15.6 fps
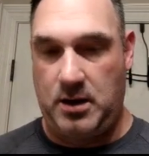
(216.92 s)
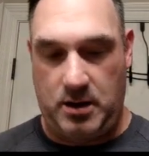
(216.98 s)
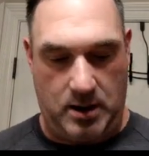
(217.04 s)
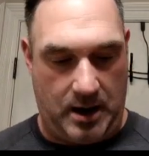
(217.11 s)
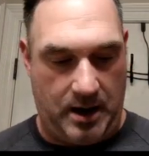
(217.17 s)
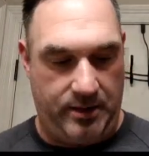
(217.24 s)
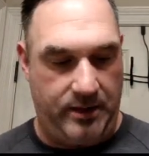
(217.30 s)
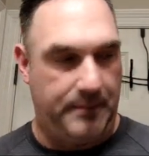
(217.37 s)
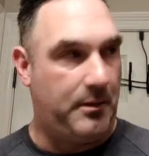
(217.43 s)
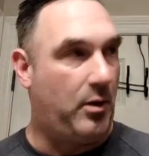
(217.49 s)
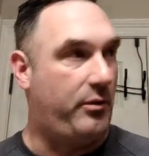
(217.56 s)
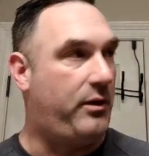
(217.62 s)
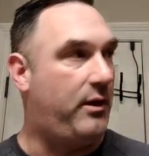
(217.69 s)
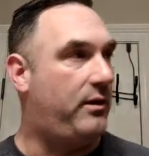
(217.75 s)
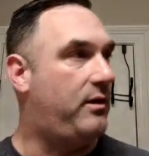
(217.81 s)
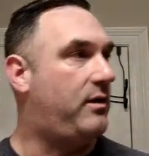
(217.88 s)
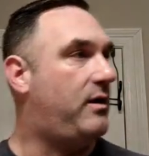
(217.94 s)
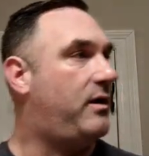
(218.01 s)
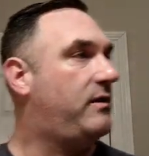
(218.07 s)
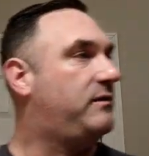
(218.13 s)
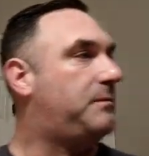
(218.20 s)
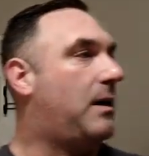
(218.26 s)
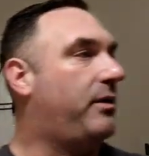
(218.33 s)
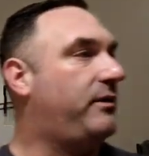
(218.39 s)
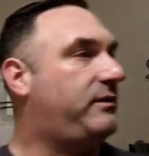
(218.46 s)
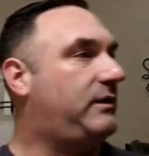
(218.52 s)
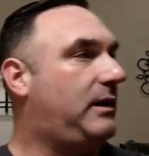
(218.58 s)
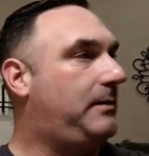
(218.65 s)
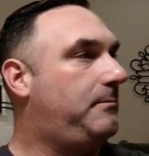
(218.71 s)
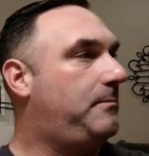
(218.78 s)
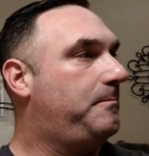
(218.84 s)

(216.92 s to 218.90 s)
and they both smell the same.